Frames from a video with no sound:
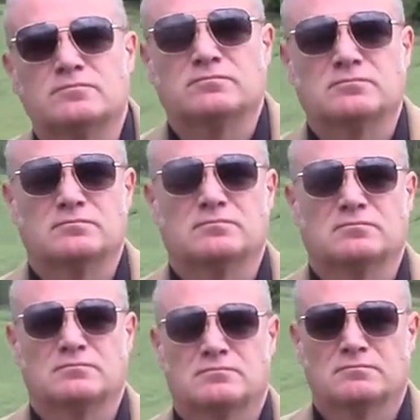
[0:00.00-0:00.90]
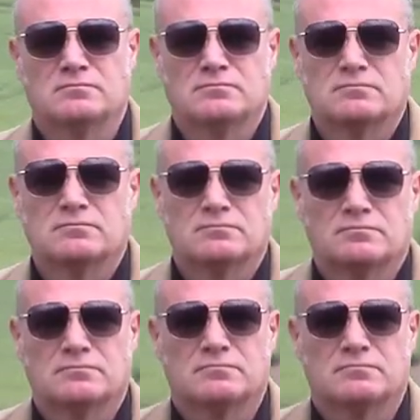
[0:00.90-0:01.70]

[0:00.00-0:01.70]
No one is speaking in this clip.